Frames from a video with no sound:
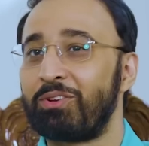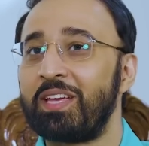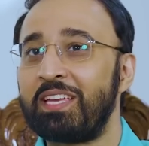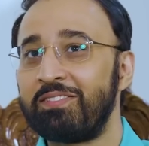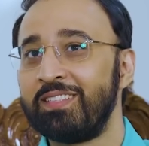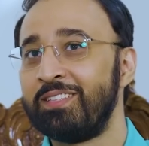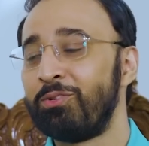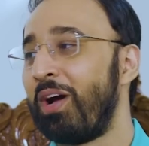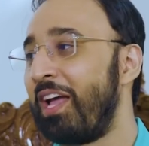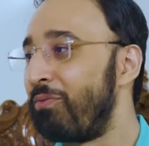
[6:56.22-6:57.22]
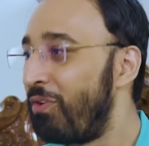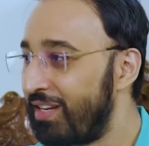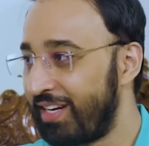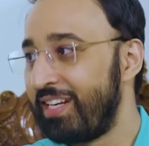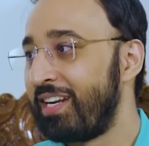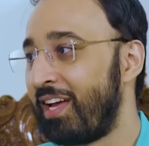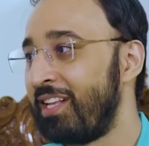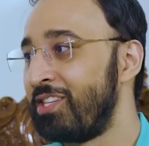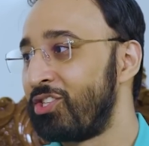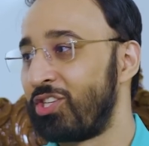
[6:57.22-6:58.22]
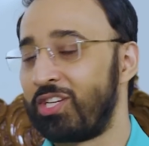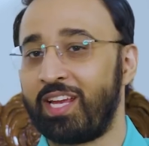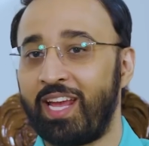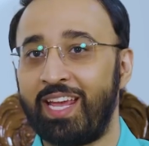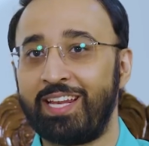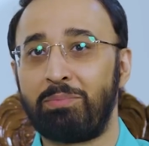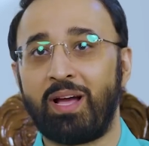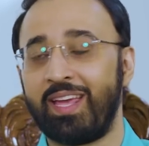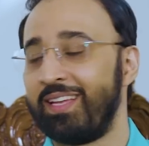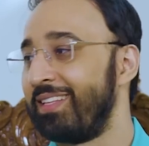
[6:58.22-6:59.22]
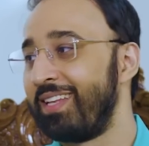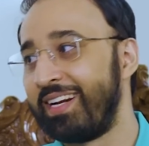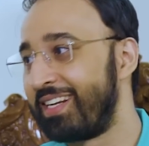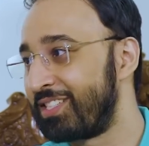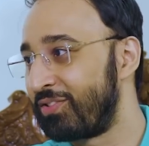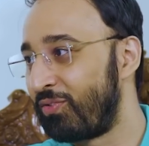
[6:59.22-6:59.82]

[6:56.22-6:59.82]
So even though I would indulge in buying the latest